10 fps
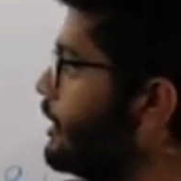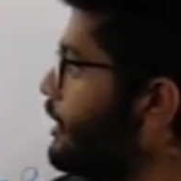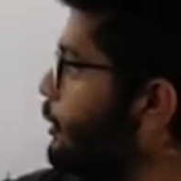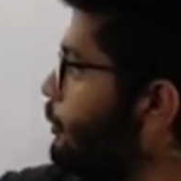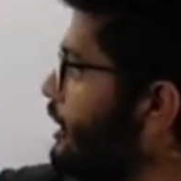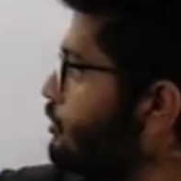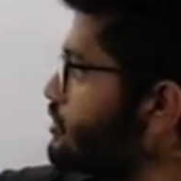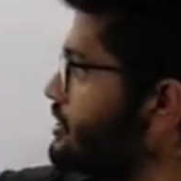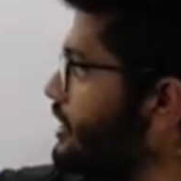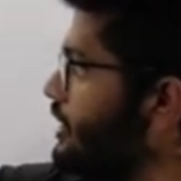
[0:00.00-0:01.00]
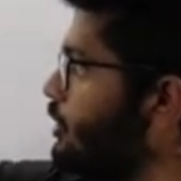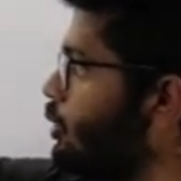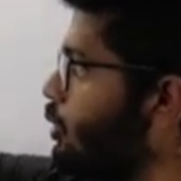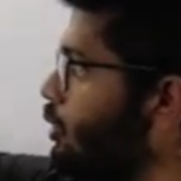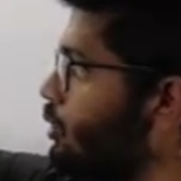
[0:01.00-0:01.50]
Here we have
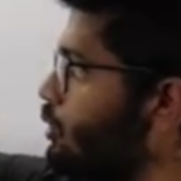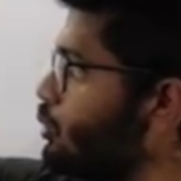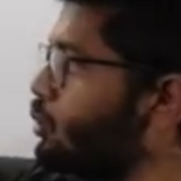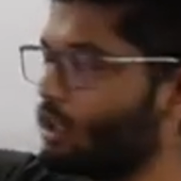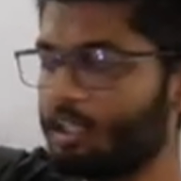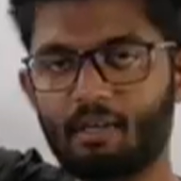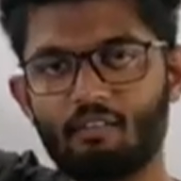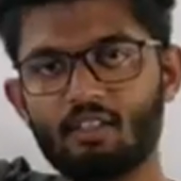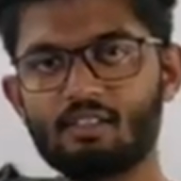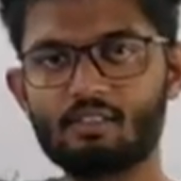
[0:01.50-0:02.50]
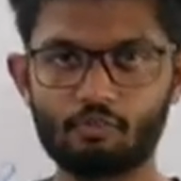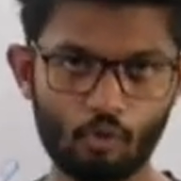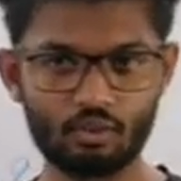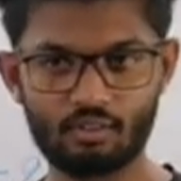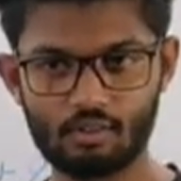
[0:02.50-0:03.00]
0 2 to the power
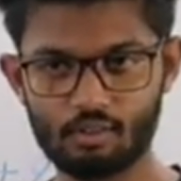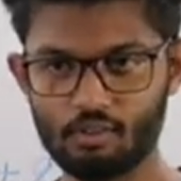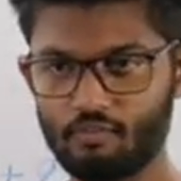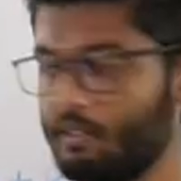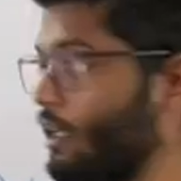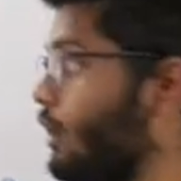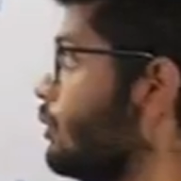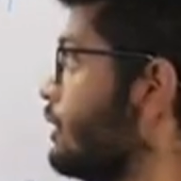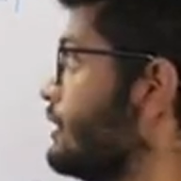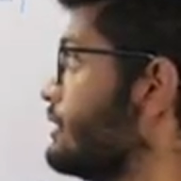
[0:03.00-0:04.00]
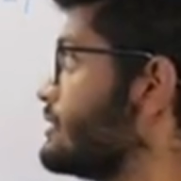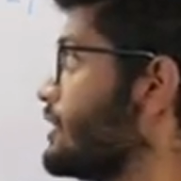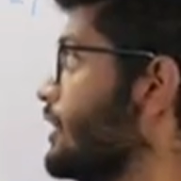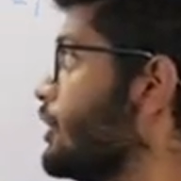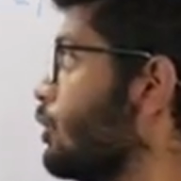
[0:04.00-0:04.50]
4s. We have
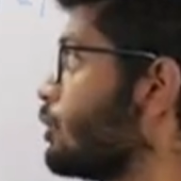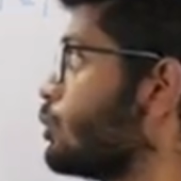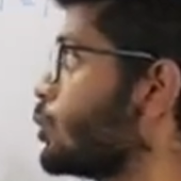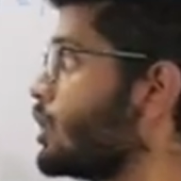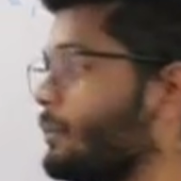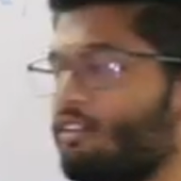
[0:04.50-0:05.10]
0 2 to the